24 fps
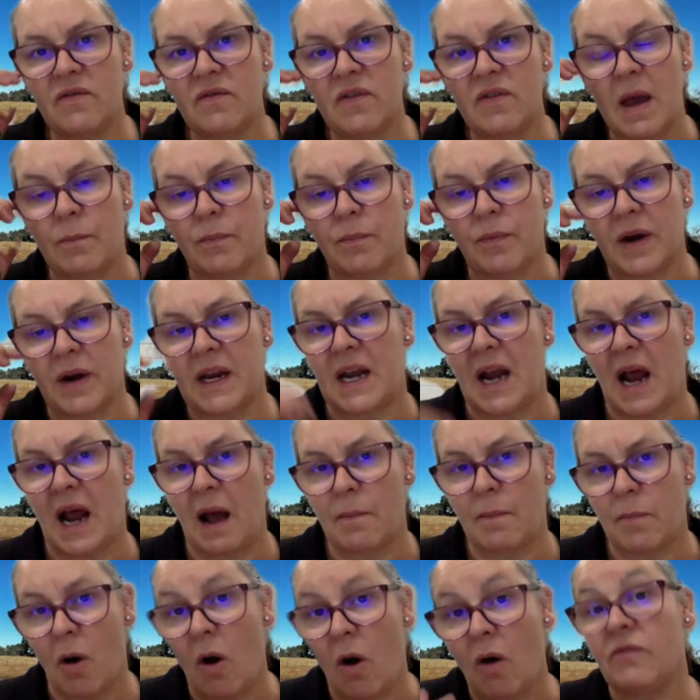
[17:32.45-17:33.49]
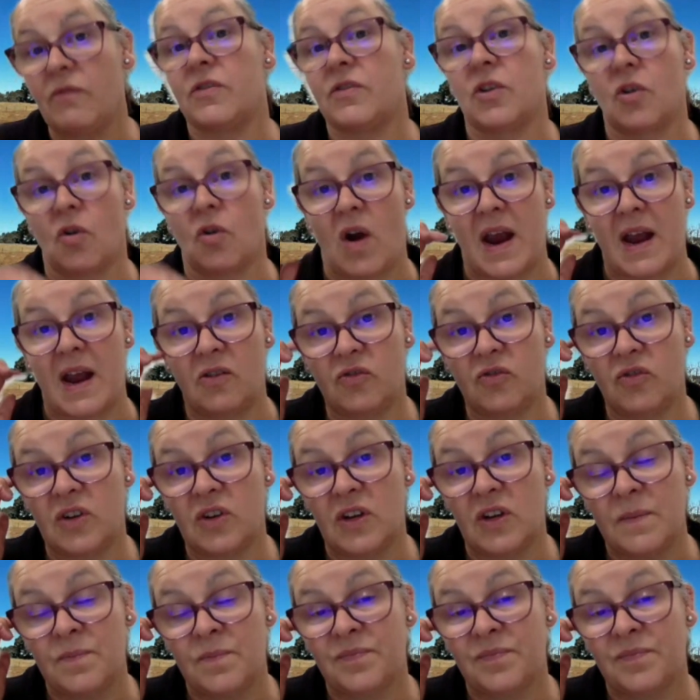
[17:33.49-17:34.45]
and bring it up off the ground.